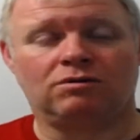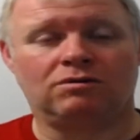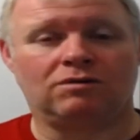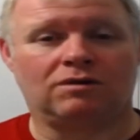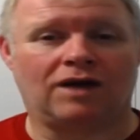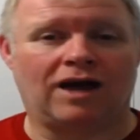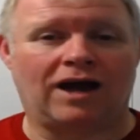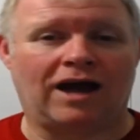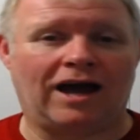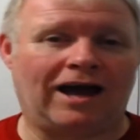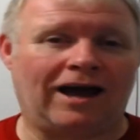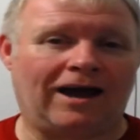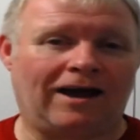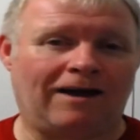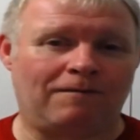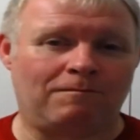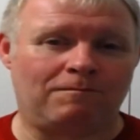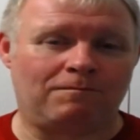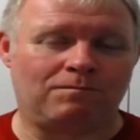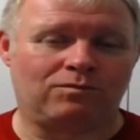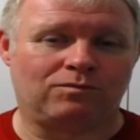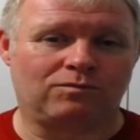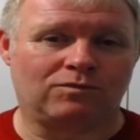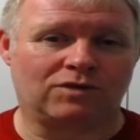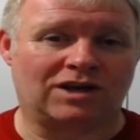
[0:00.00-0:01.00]

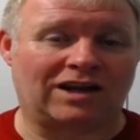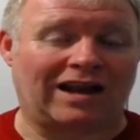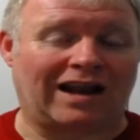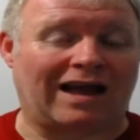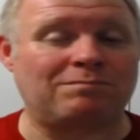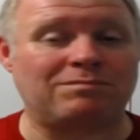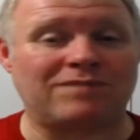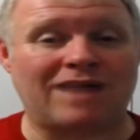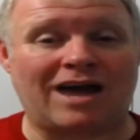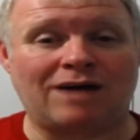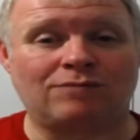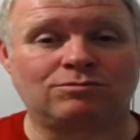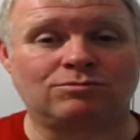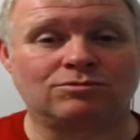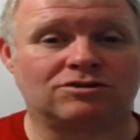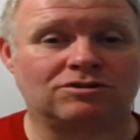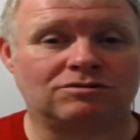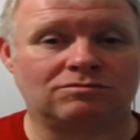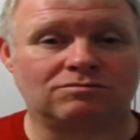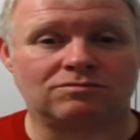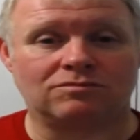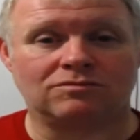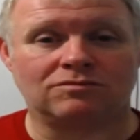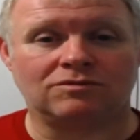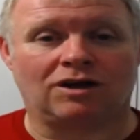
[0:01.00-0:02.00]
clampdowns,
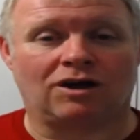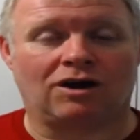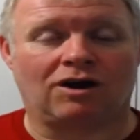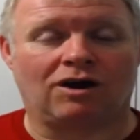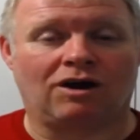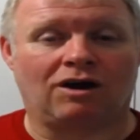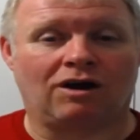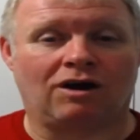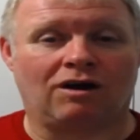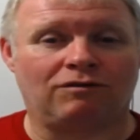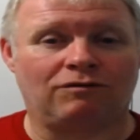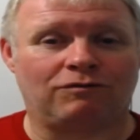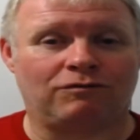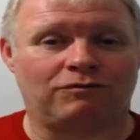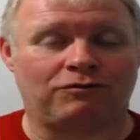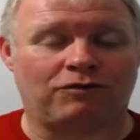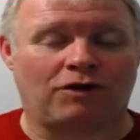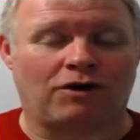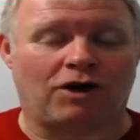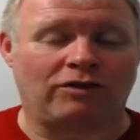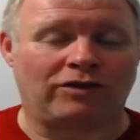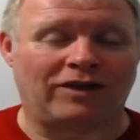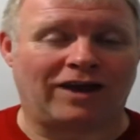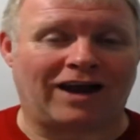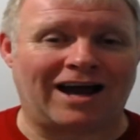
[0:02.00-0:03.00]
you know,
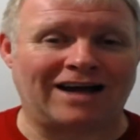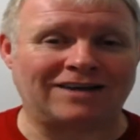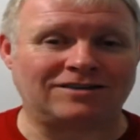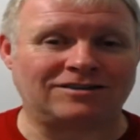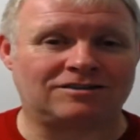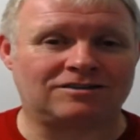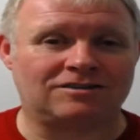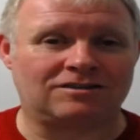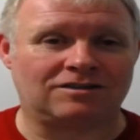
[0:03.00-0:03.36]
on their ads.